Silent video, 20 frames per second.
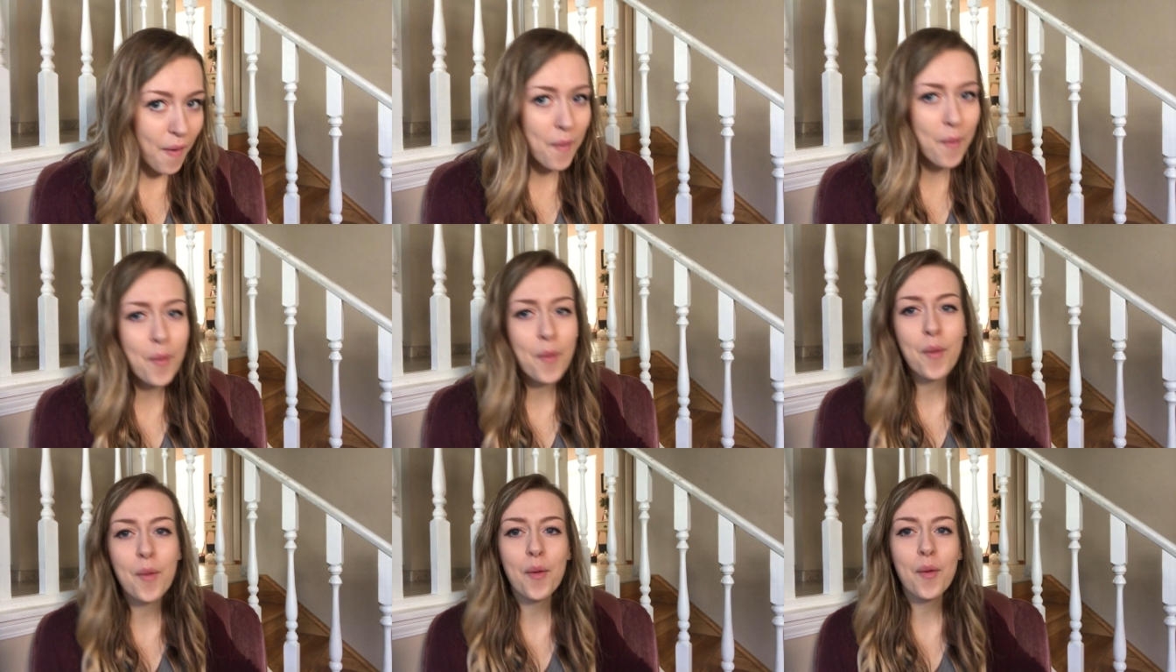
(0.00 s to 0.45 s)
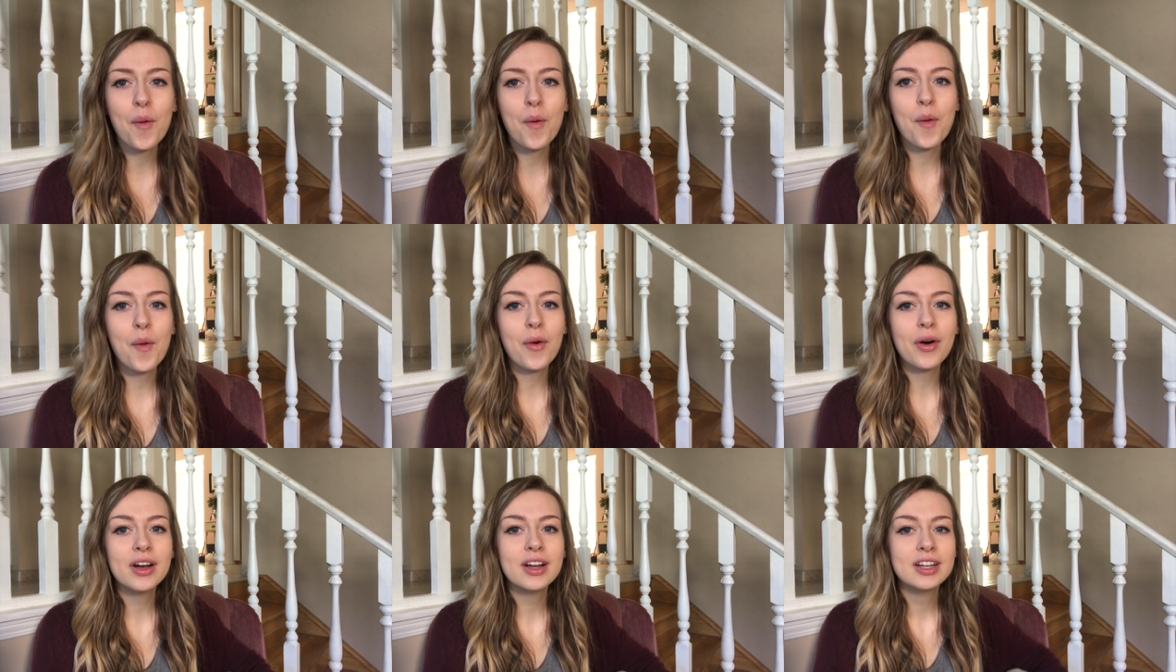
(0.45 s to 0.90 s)
Oh,
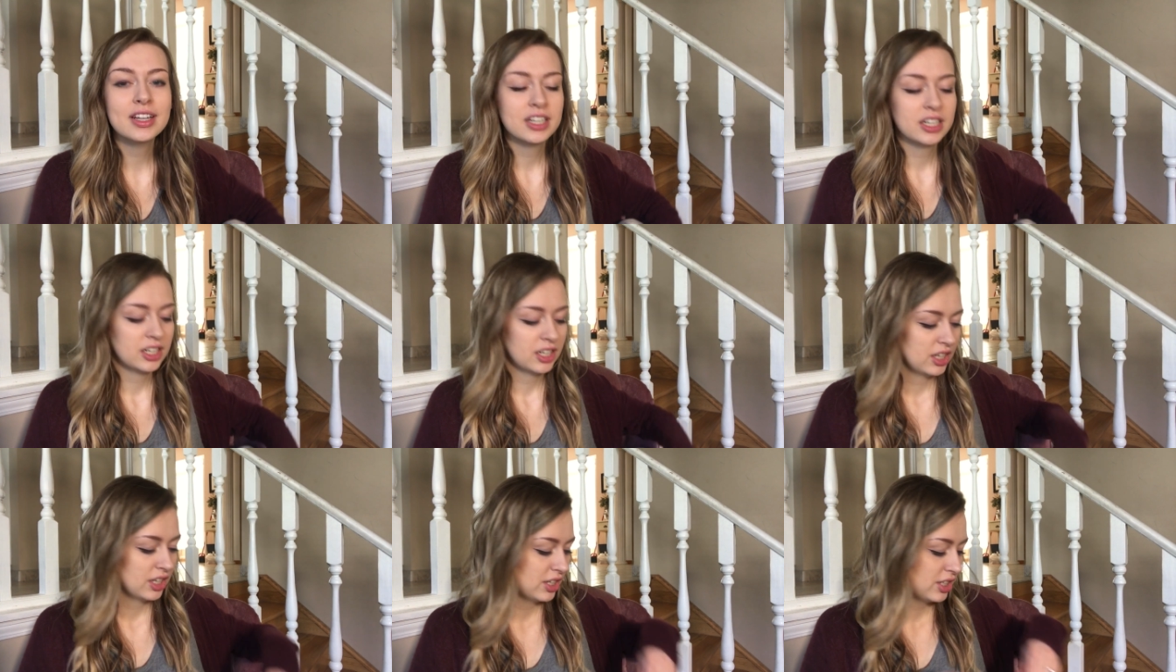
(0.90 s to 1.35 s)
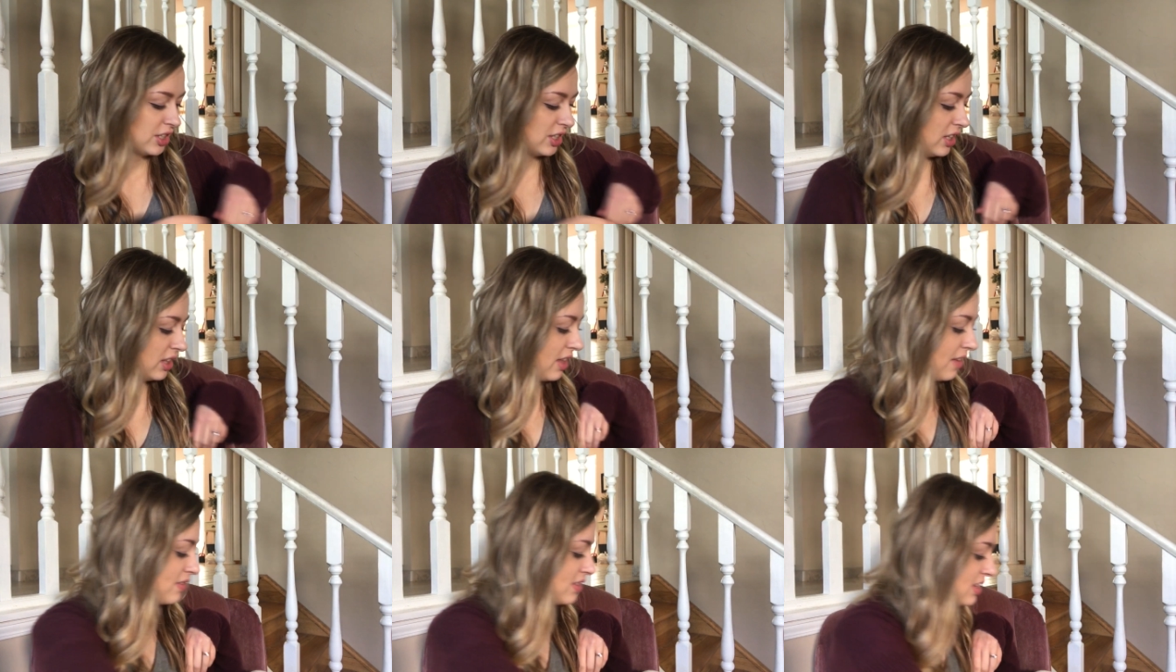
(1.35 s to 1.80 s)
she
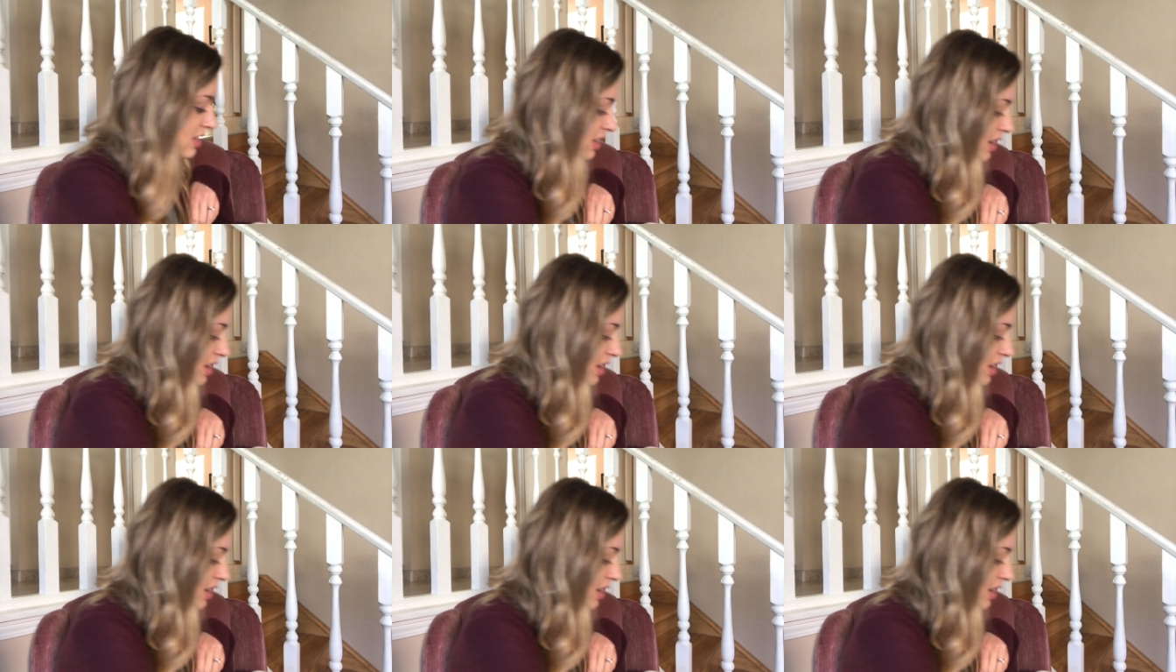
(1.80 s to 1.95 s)
loves to